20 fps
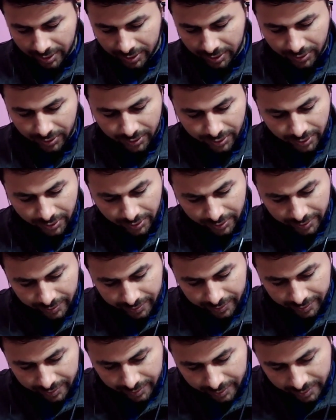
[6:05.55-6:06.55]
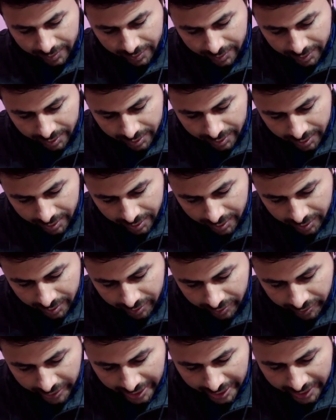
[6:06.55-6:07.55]
So
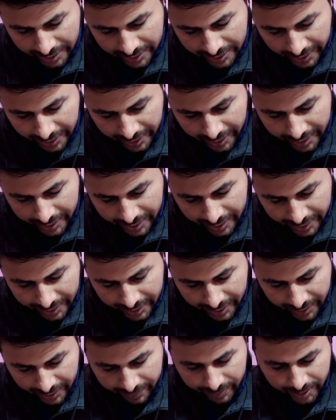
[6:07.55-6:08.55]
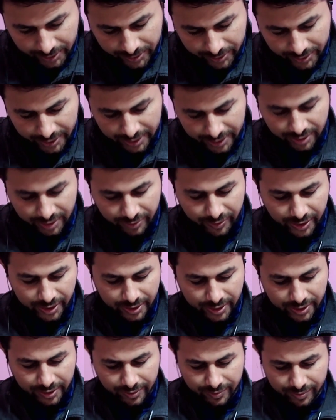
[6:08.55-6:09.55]
we can say W is the
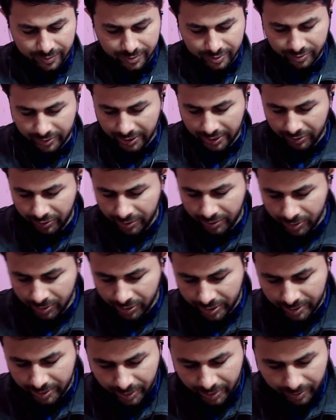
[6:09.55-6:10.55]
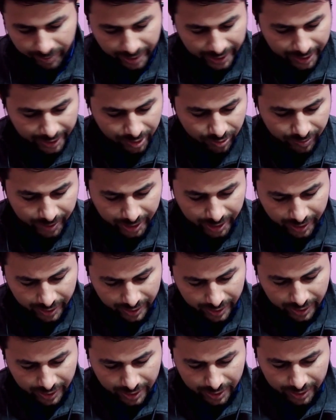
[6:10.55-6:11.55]
work done when we move it from A to
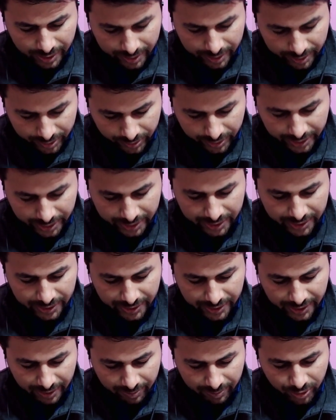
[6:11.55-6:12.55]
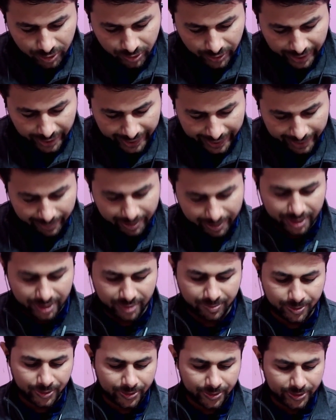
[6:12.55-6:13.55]
B. So it is WAB
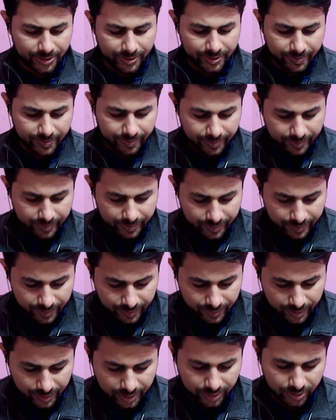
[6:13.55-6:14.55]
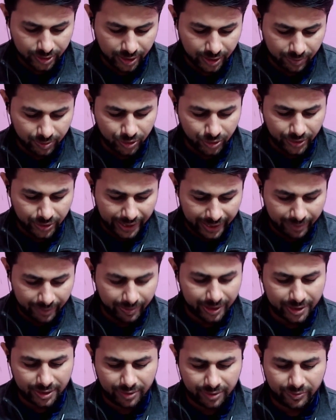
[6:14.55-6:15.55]
suppose. So
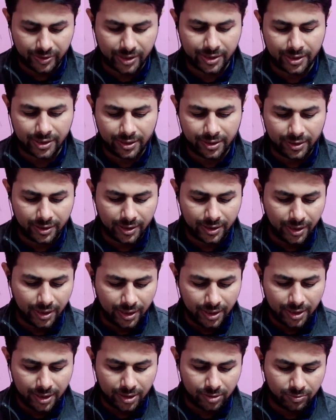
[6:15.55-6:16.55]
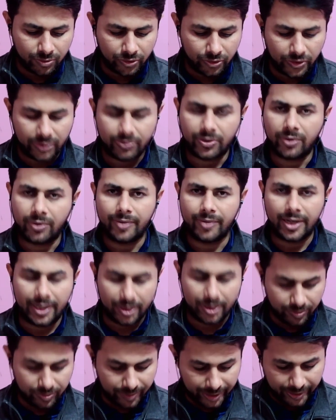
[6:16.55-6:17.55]
WAB is the work done to move it from
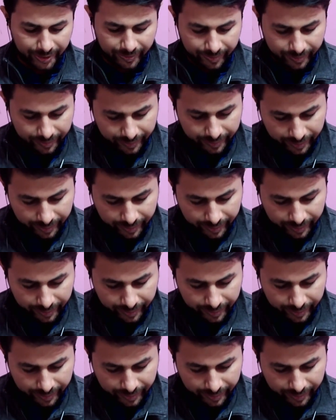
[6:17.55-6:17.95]
A to B.